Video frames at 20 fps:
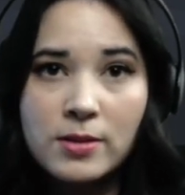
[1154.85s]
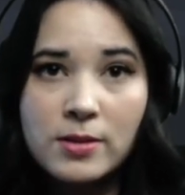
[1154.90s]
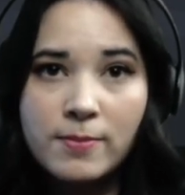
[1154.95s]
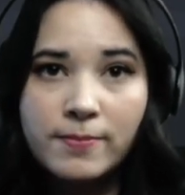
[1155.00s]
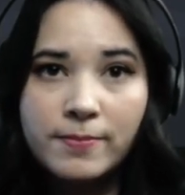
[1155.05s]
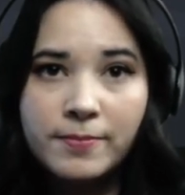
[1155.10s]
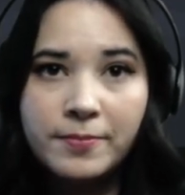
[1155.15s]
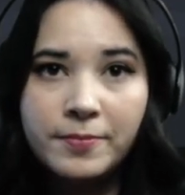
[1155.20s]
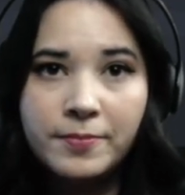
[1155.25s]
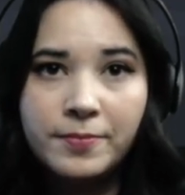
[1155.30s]

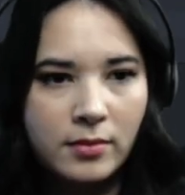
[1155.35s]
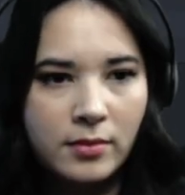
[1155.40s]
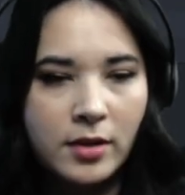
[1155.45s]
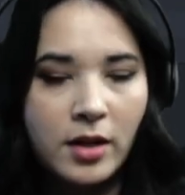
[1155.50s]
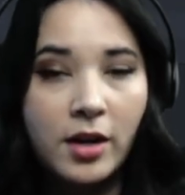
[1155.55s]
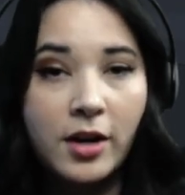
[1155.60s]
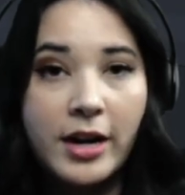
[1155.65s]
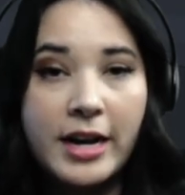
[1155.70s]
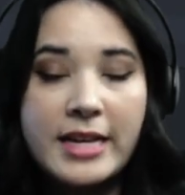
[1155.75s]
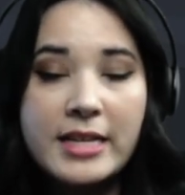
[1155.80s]

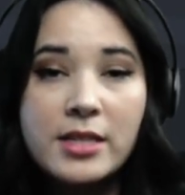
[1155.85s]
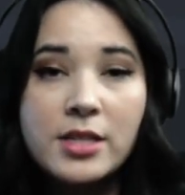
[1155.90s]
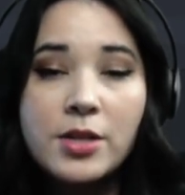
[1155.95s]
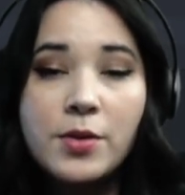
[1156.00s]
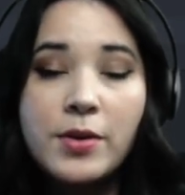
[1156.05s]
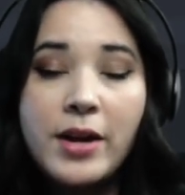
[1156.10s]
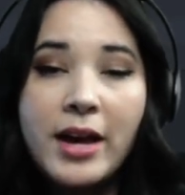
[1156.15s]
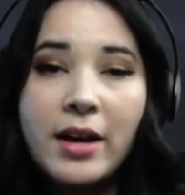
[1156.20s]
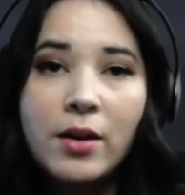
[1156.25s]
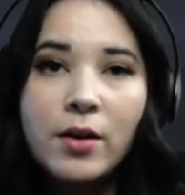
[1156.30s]
All right, so
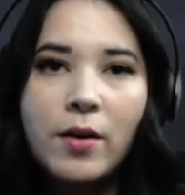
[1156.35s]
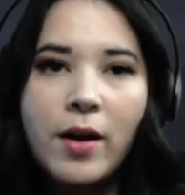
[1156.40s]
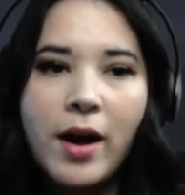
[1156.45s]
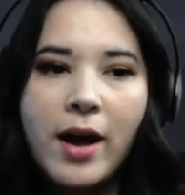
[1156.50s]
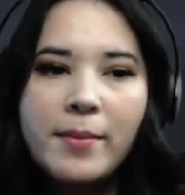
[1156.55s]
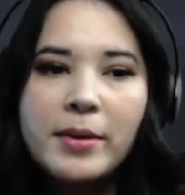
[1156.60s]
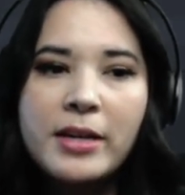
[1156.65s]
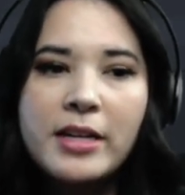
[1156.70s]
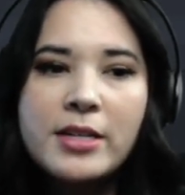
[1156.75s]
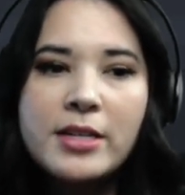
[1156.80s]
now
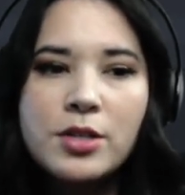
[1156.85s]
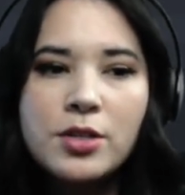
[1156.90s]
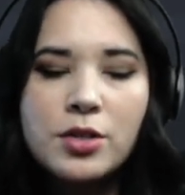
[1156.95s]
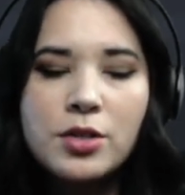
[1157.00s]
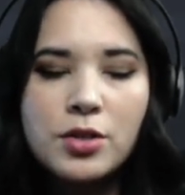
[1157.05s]
I'm going to,